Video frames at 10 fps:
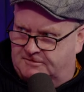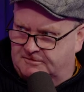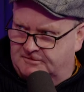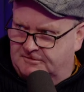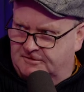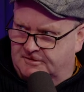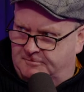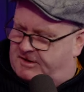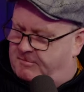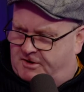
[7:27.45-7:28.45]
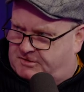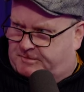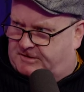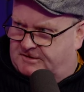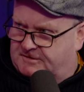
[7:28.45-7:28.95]
Must be. I mean, wait, there must
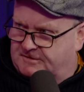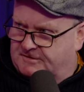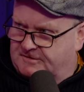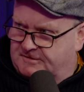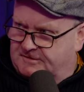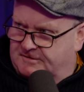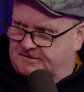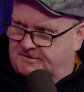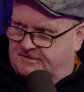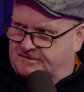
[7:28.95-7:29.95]
be. Wait, I wonder where it goes.